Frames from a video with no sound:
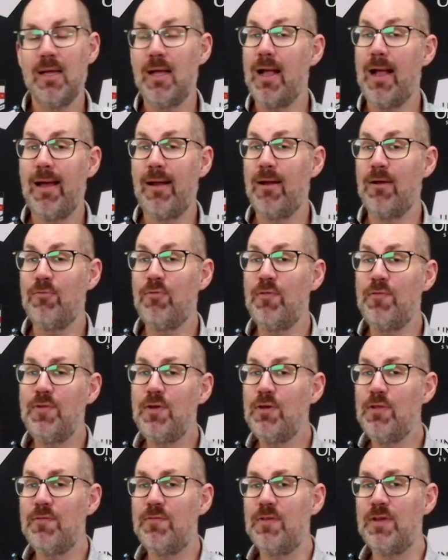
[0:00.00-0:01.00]
And I'd review
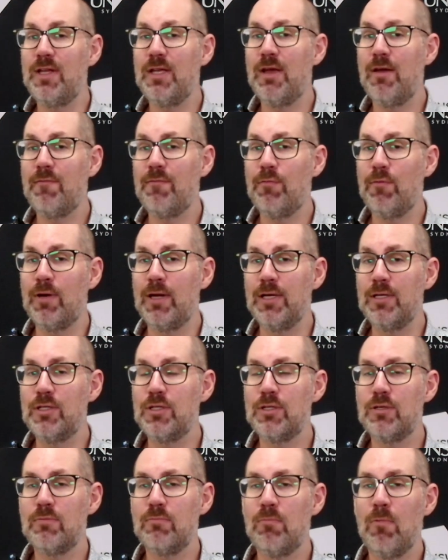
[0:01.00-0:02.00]
the video
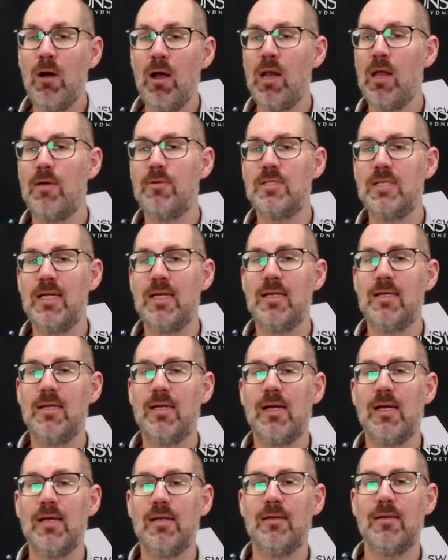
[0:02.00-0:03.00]
footage while I was editing
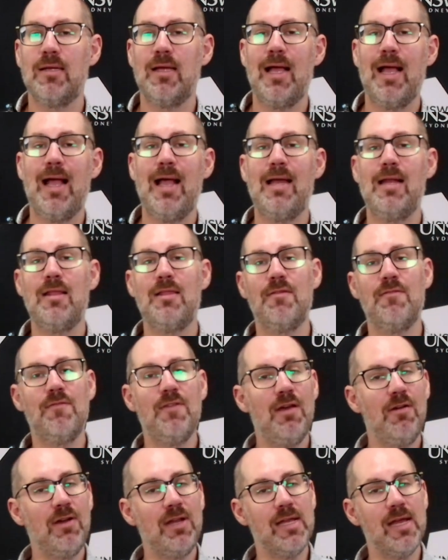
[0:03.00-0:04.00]
it and at the
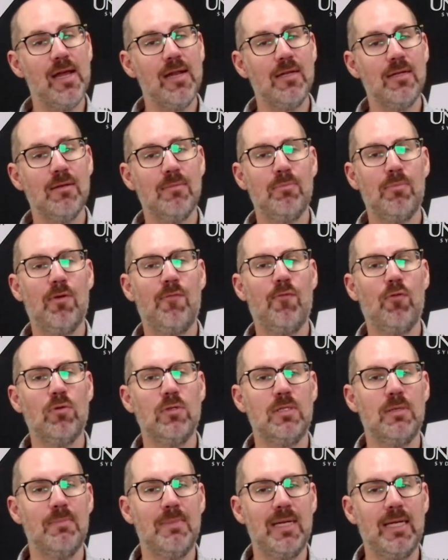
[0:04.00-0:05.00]
very end before
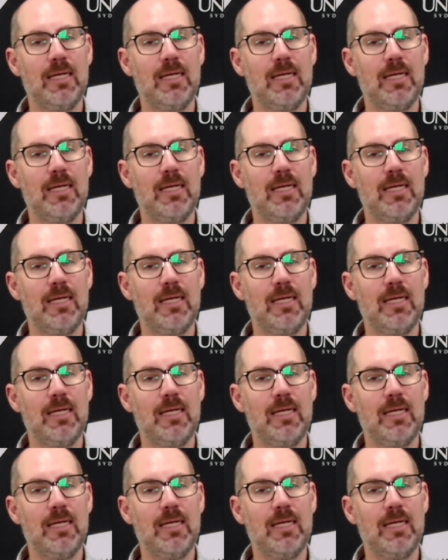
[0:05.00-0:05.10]
submitting.